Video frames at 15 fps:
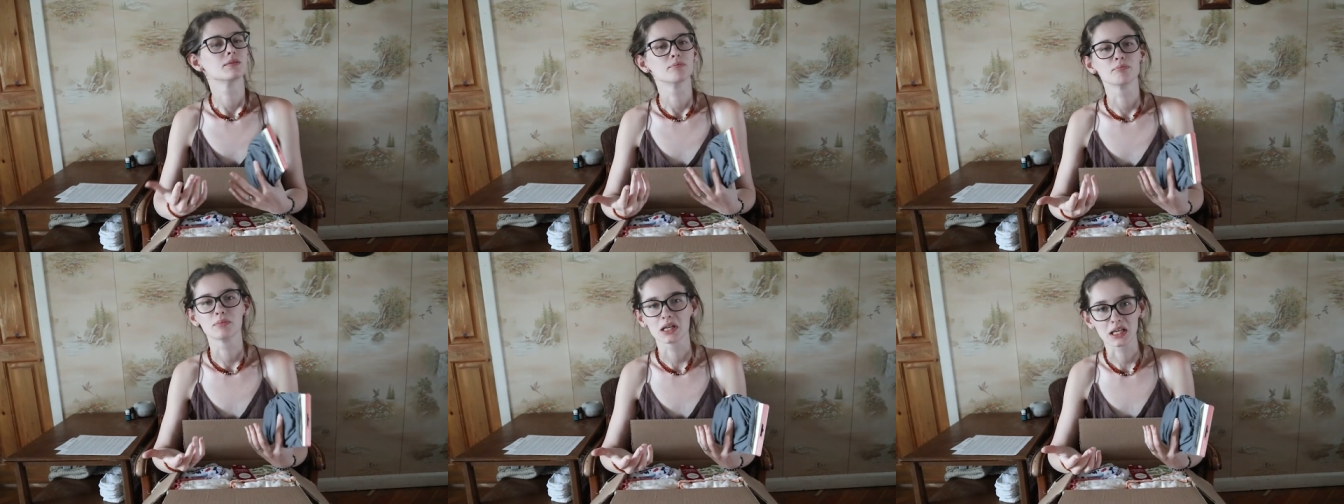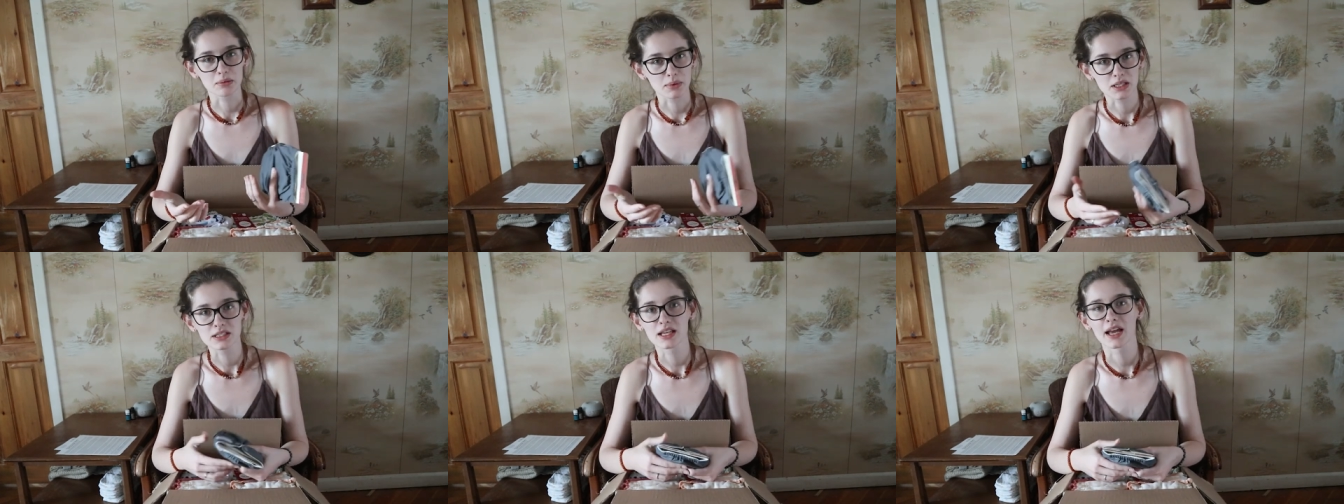
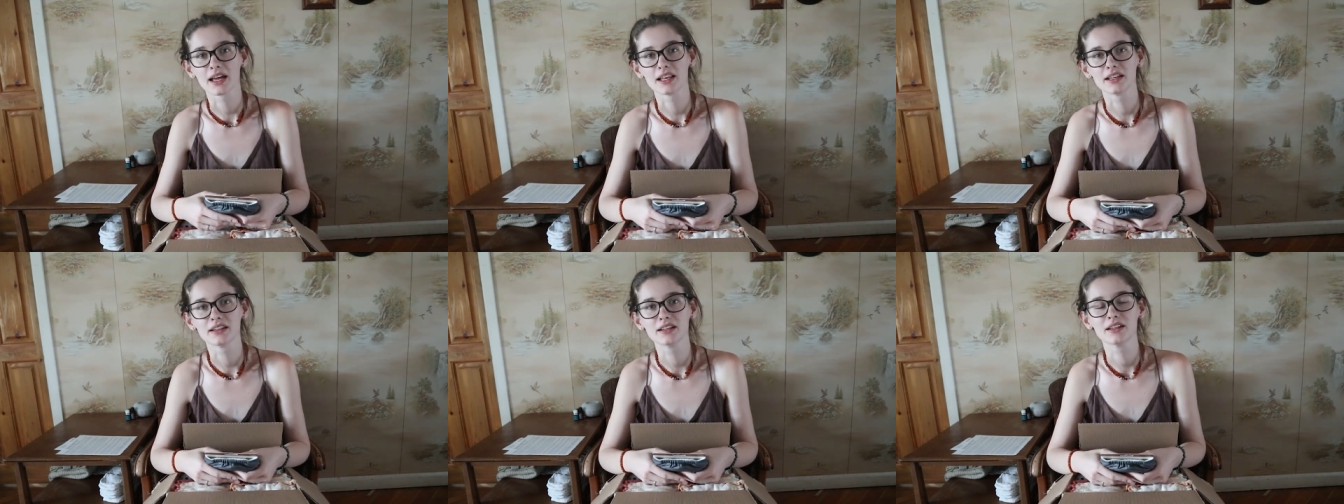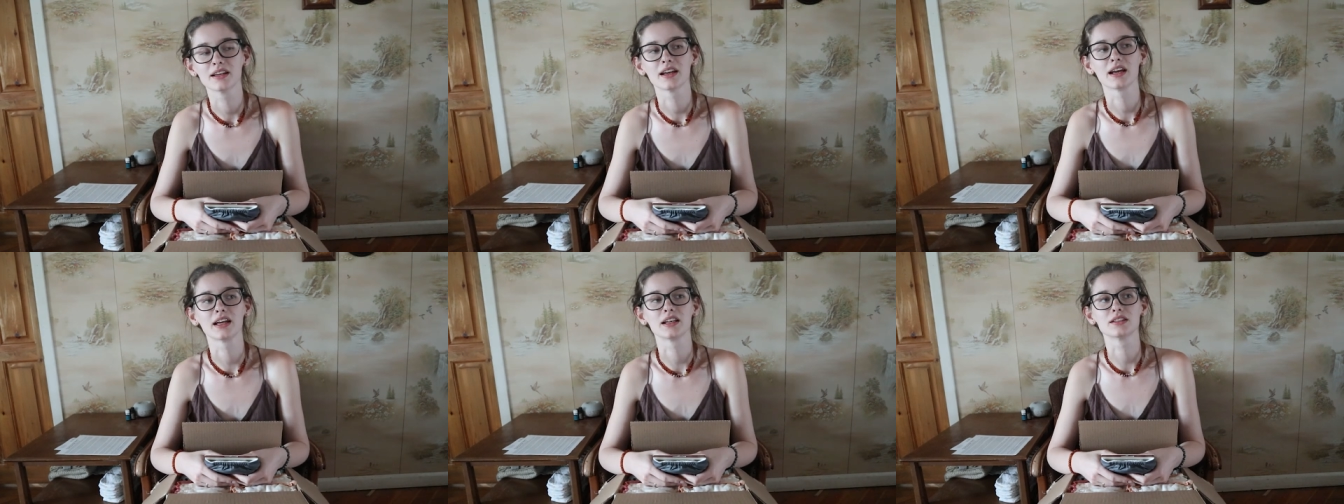maybe
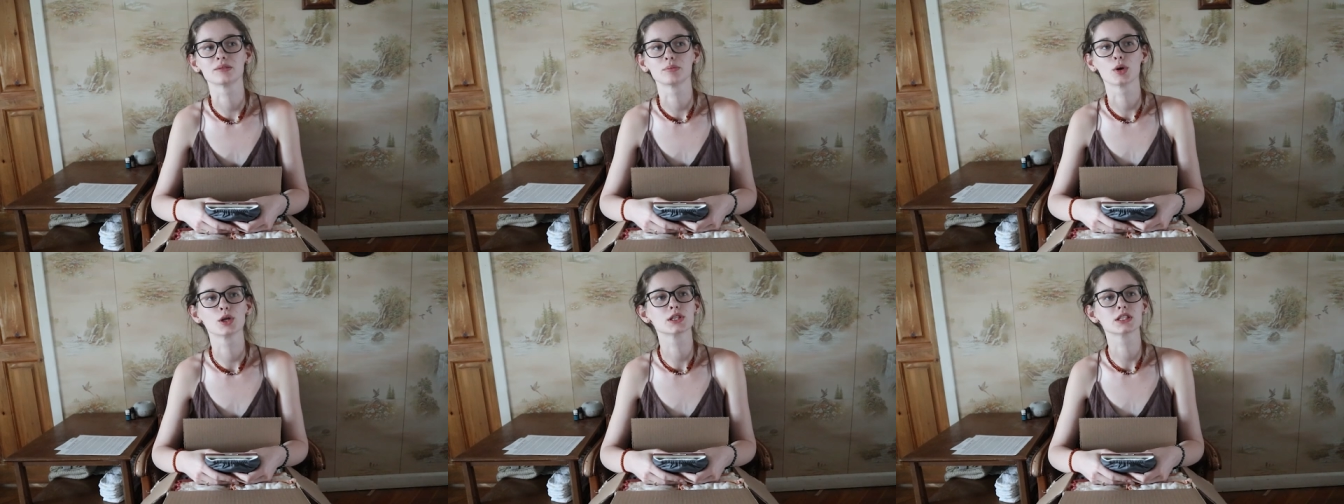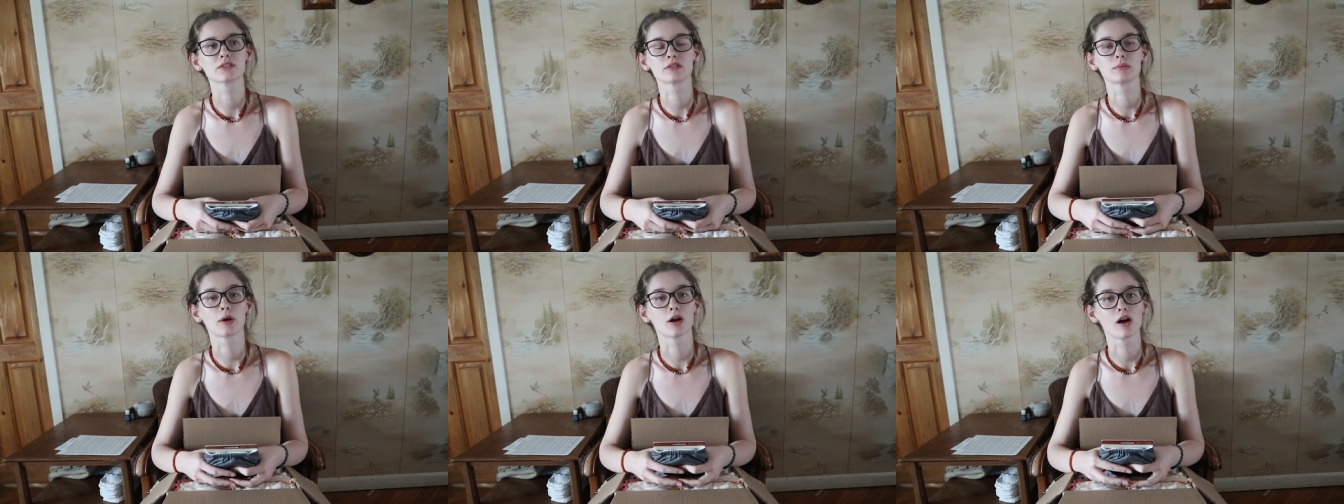10 and most of
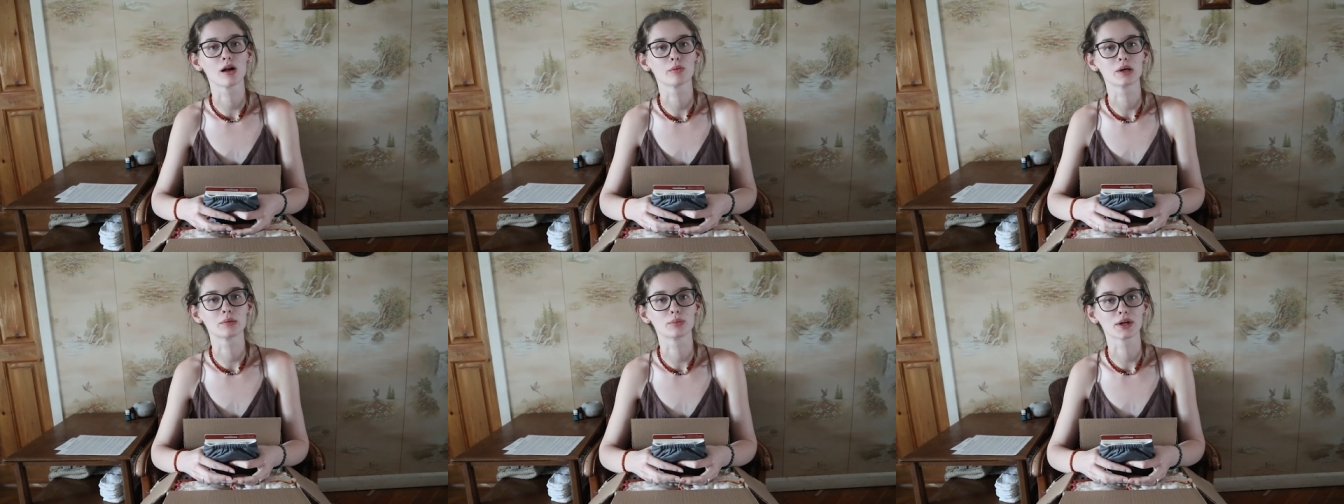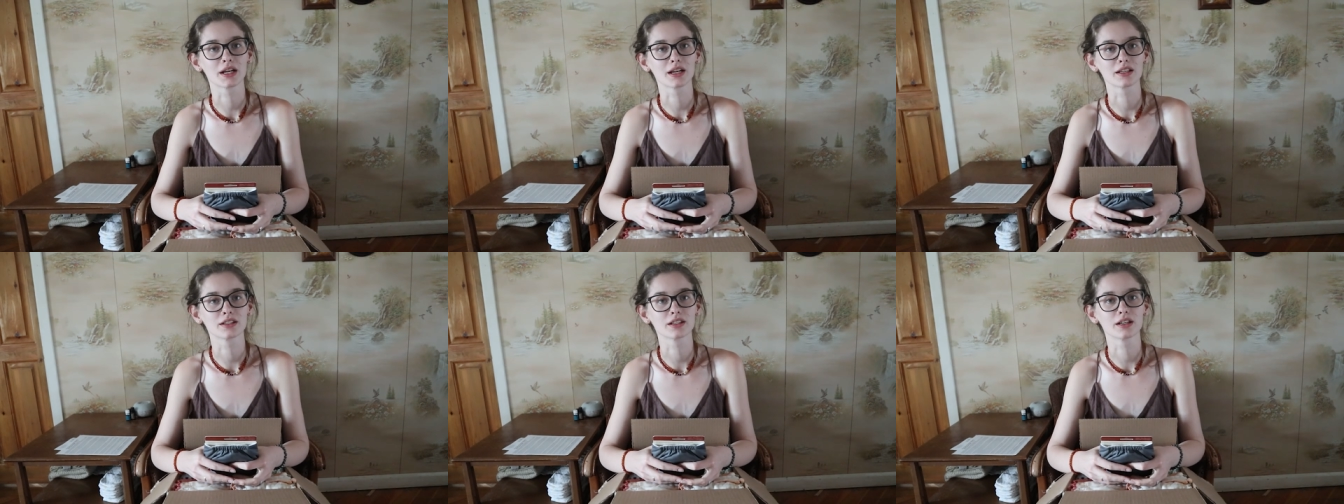them are all one
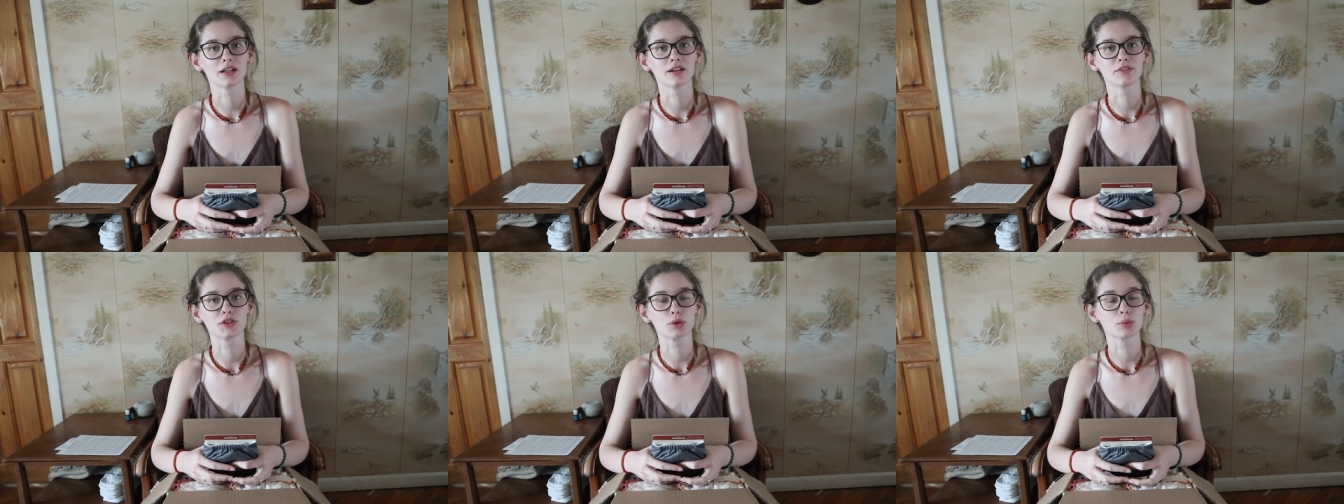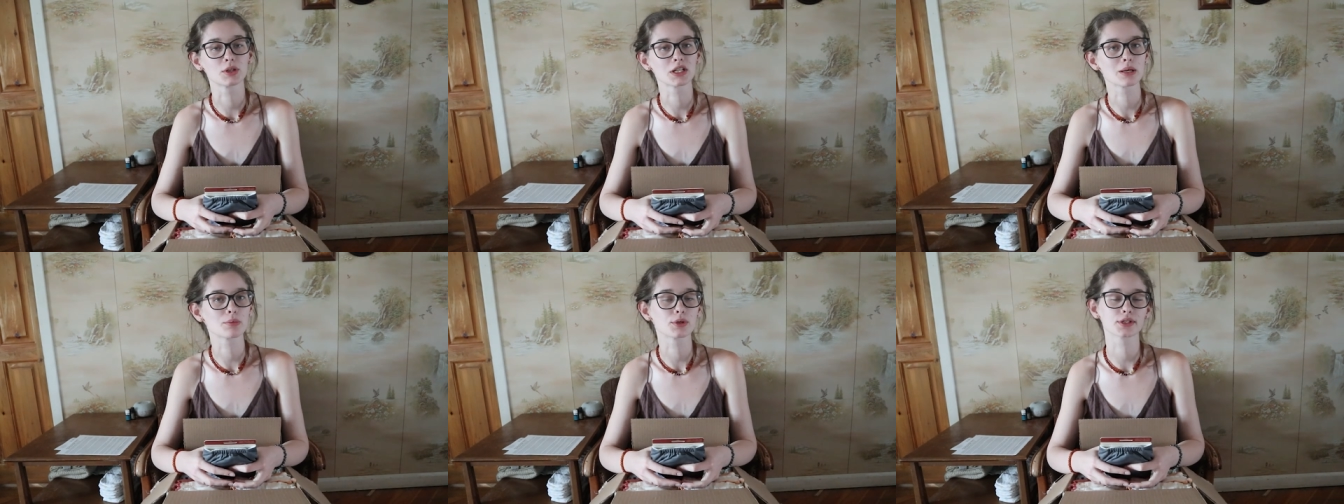brand of newborn
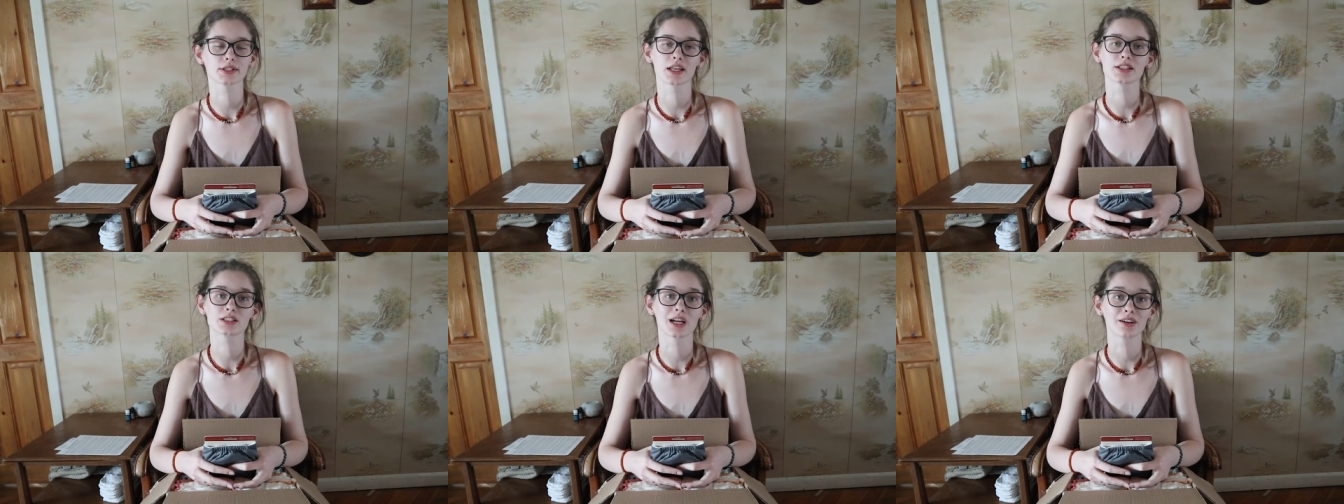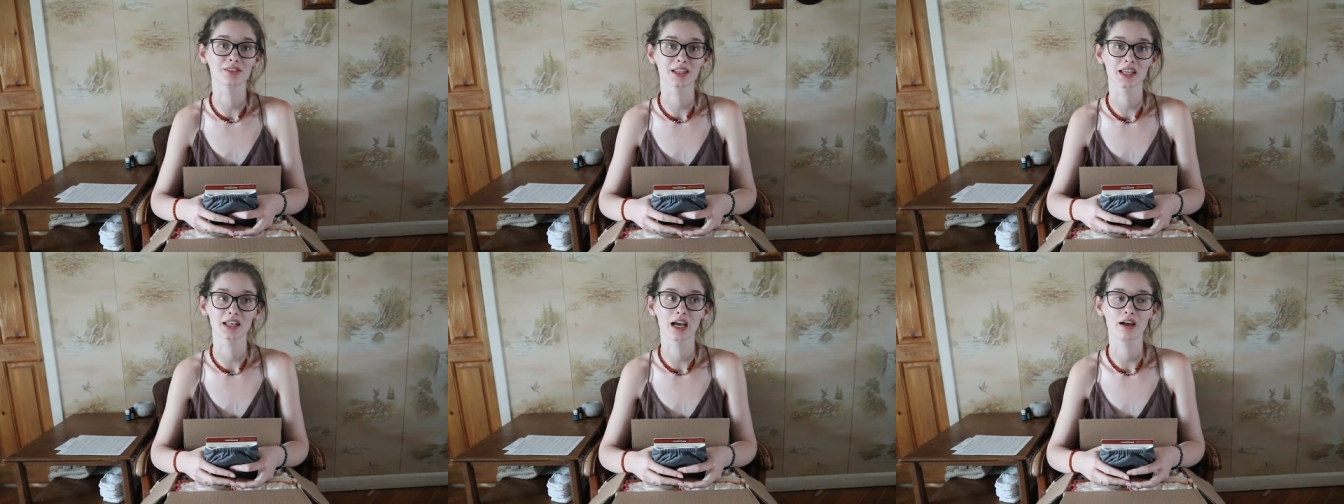diapers and that's not
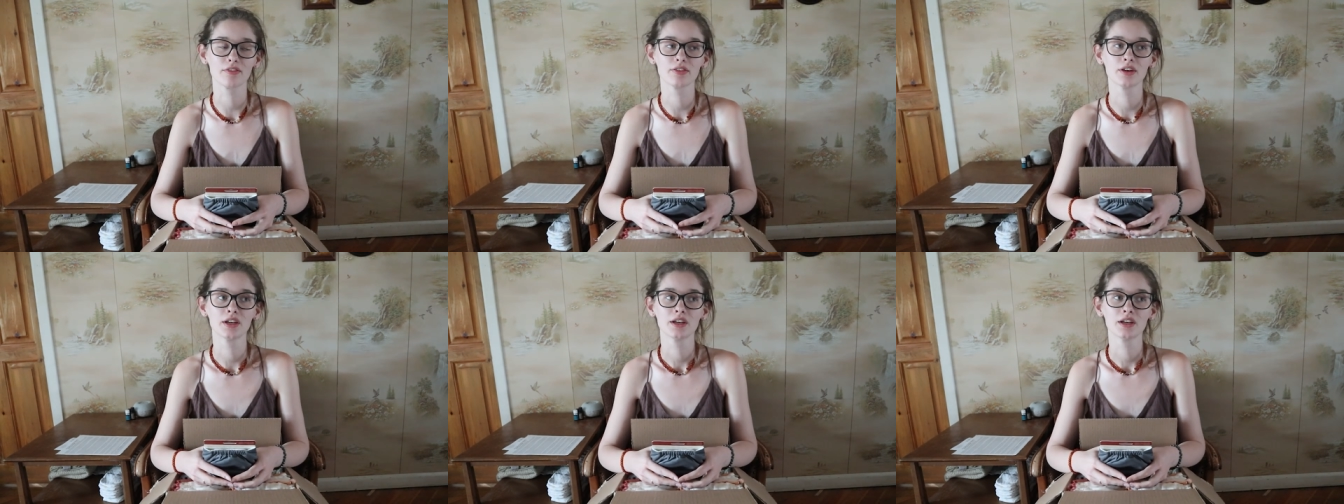really enough